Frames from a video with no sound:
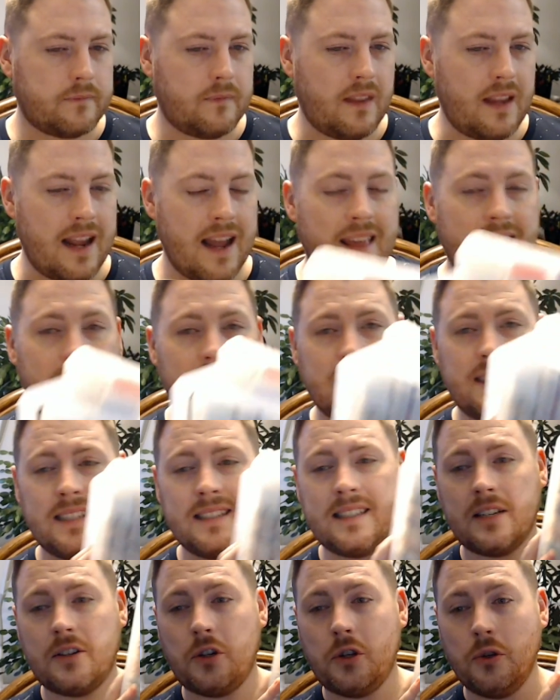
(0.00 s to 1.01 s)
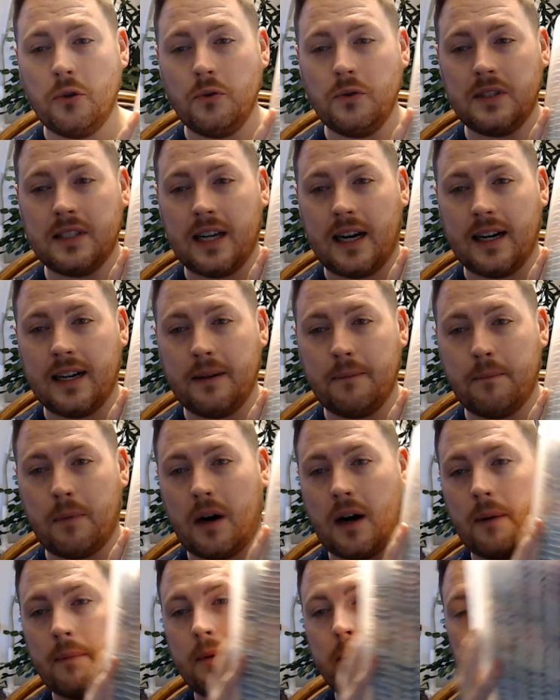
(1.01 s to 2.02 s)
And this is a two-sided bobbin